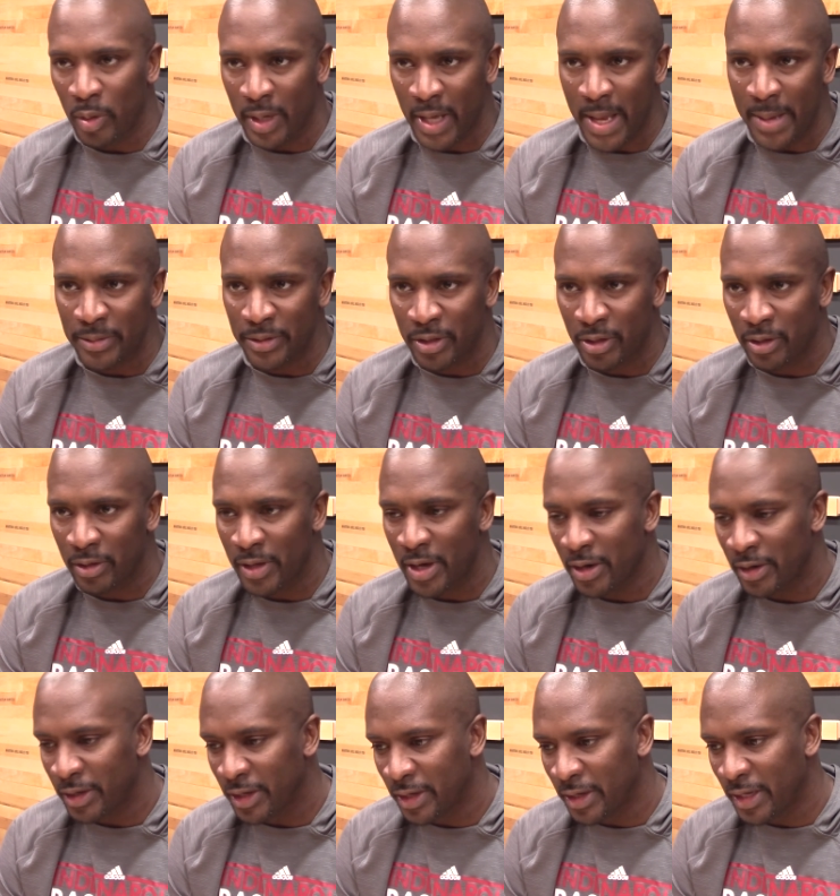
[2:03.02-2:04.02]
games here or
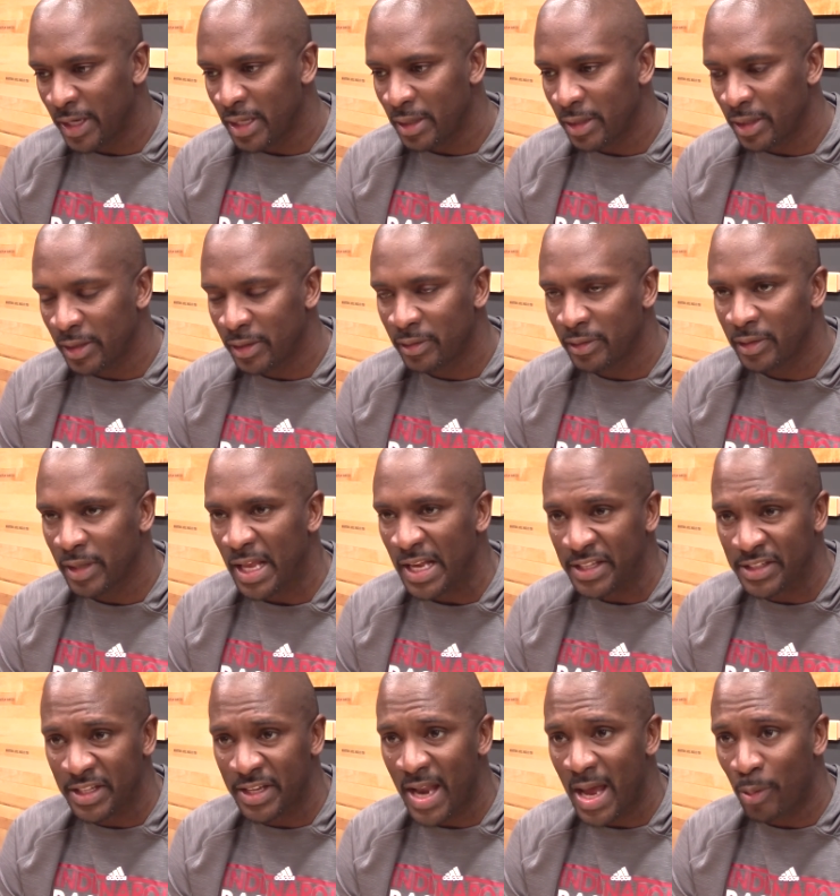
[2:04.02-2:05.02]
there and get in, and
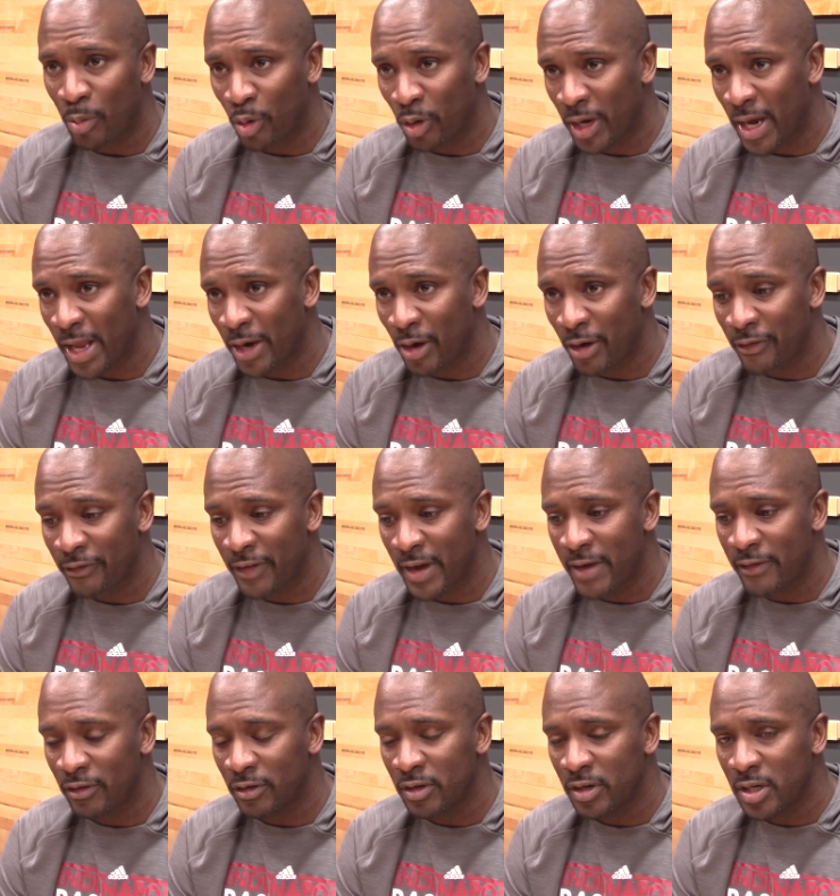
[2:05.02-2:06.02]
things did not work out in our
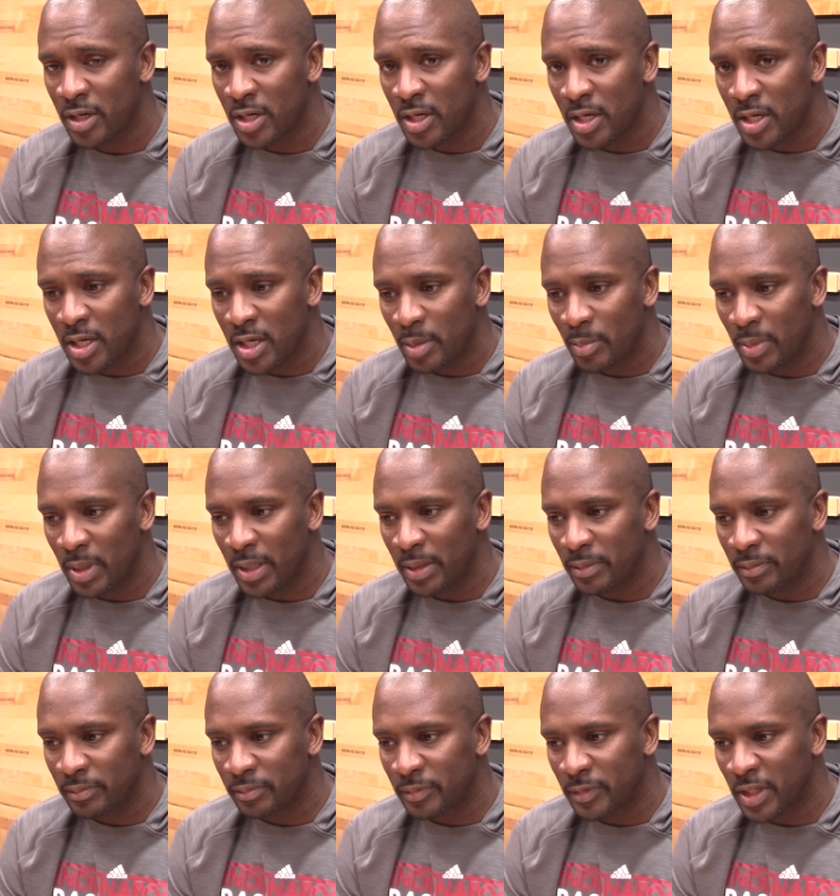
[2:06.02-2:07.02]
favor.
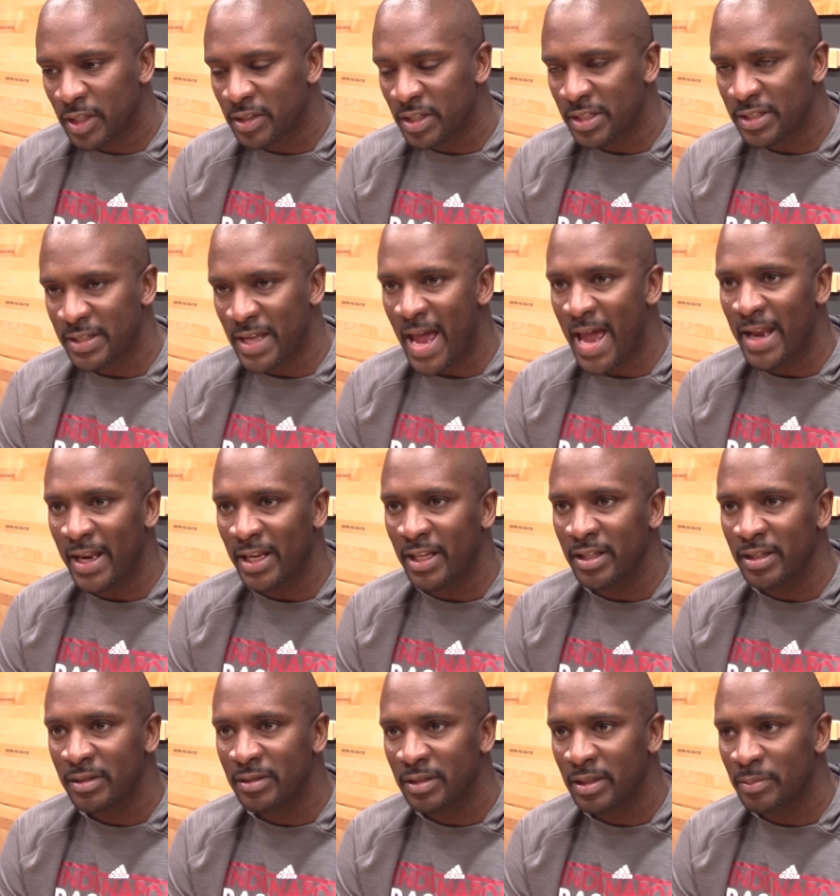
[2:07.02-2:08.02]
But it's
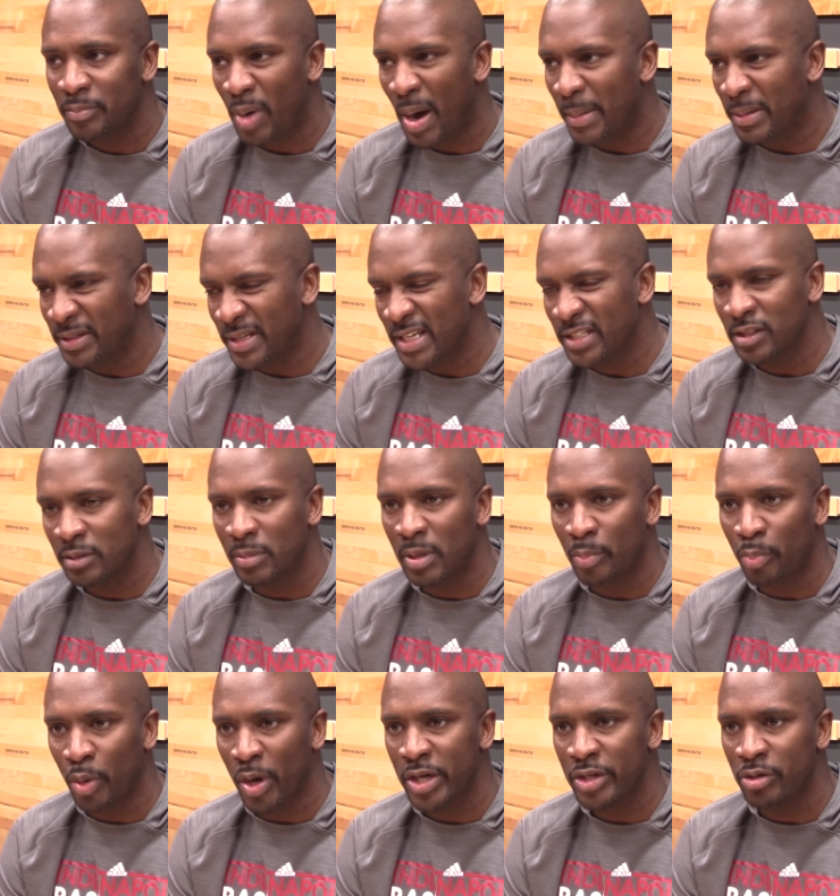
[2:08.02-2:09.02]
exciting. Probably takes a little bit
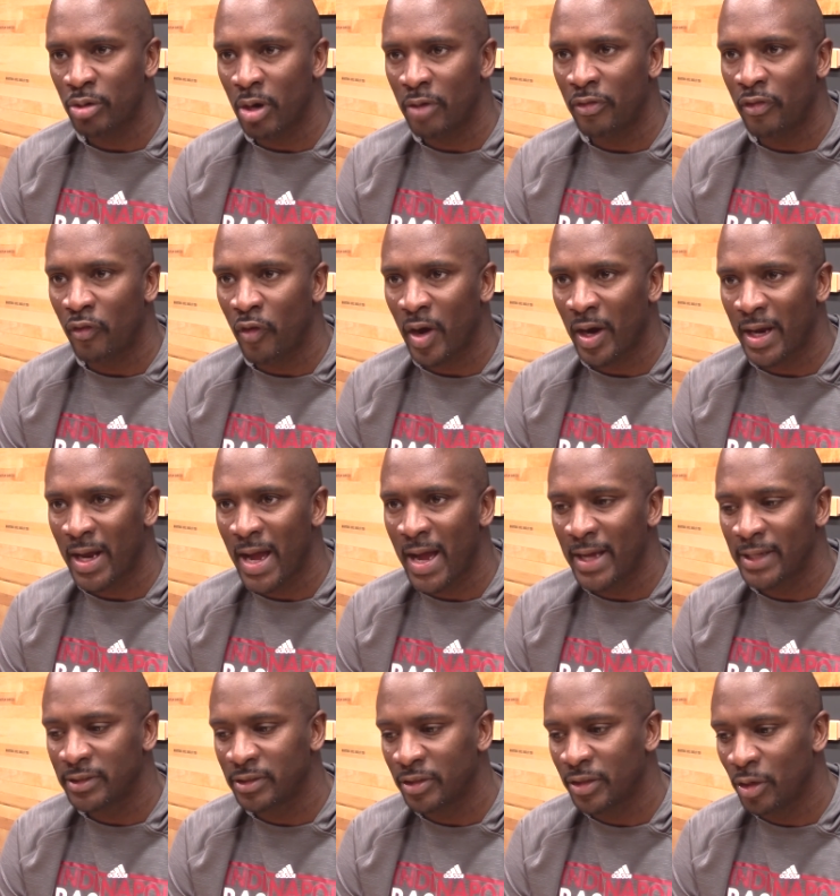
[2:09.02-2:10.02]
of pressure off of our
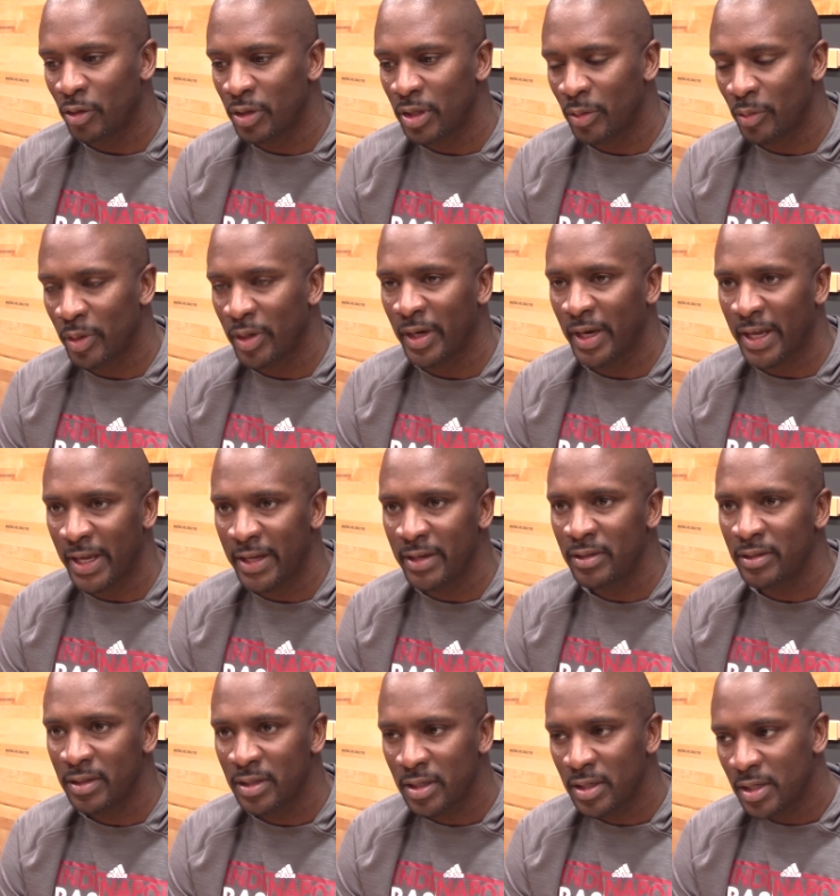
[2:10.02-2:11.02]
guys to know that we're in.
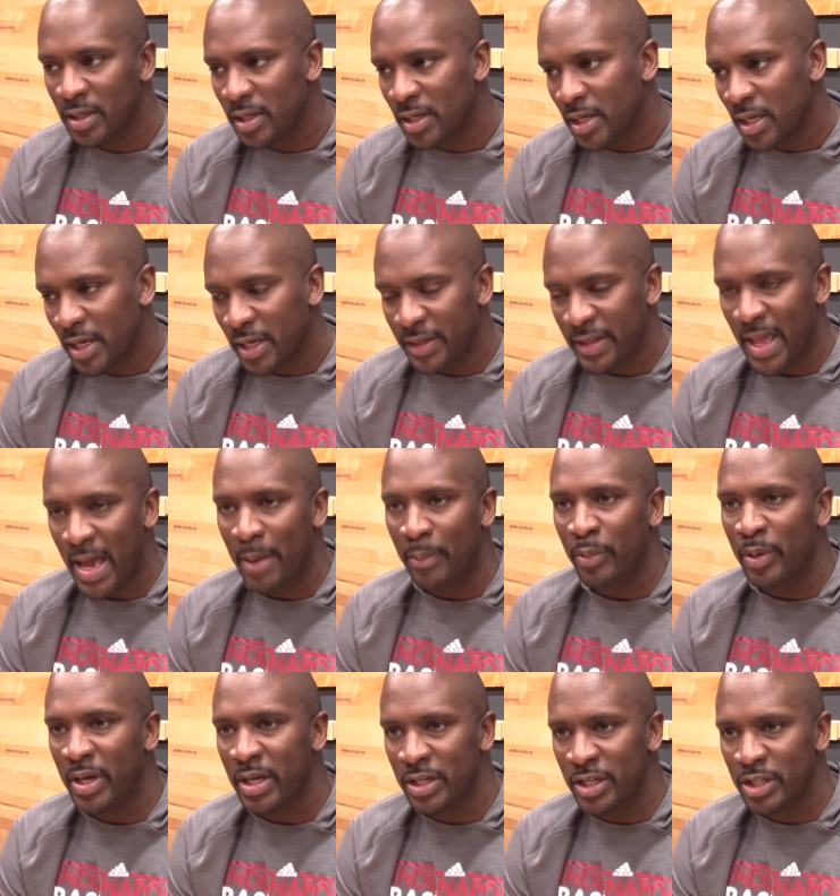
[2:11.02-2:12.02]
Now
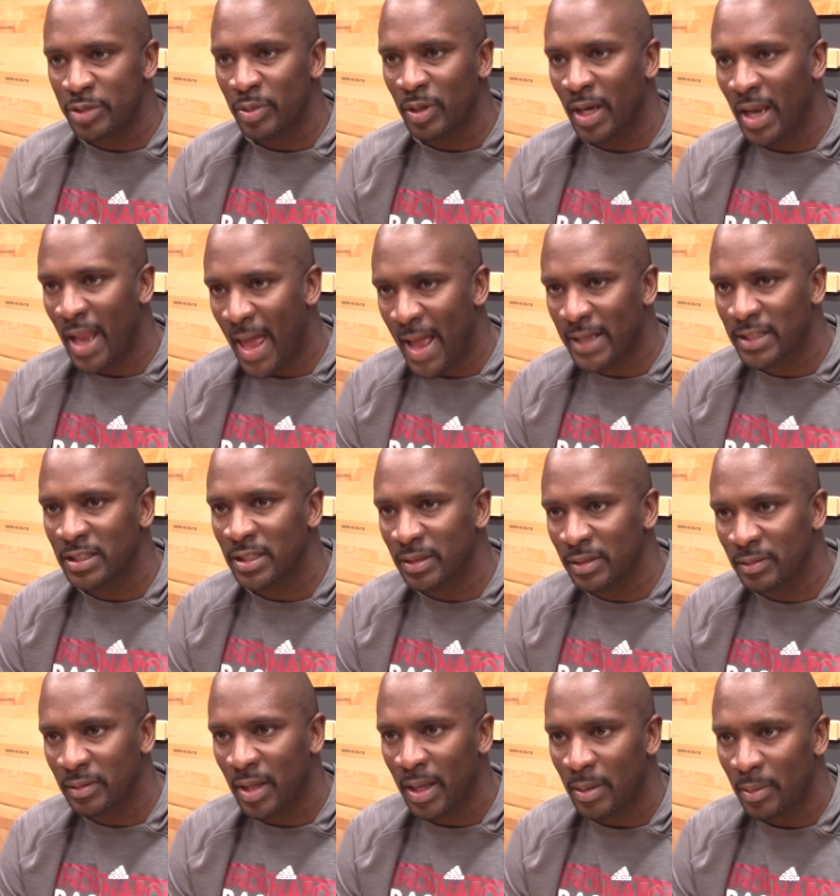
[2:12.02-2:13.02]
we can just relax and,
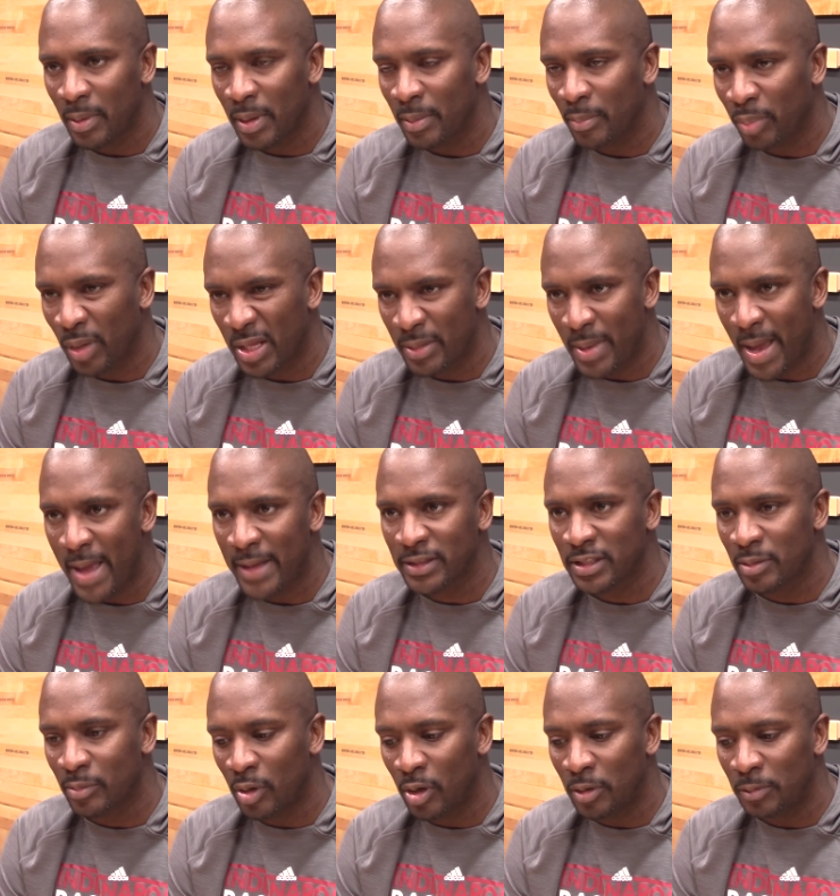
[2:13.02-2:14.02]
and, and play
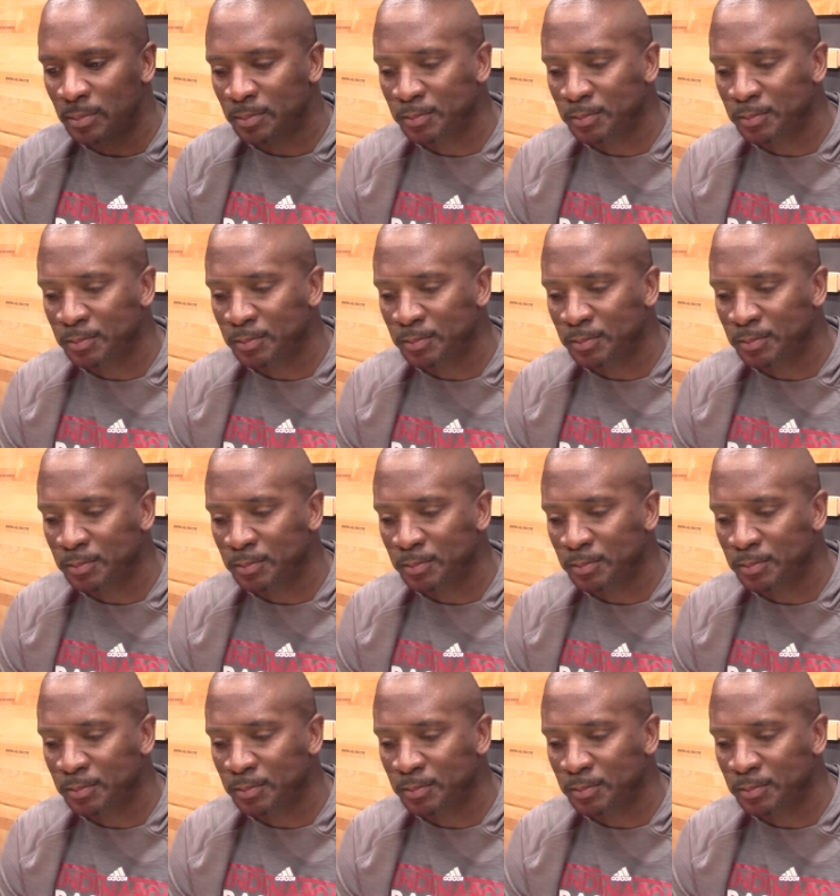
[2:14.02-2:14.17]
basketball.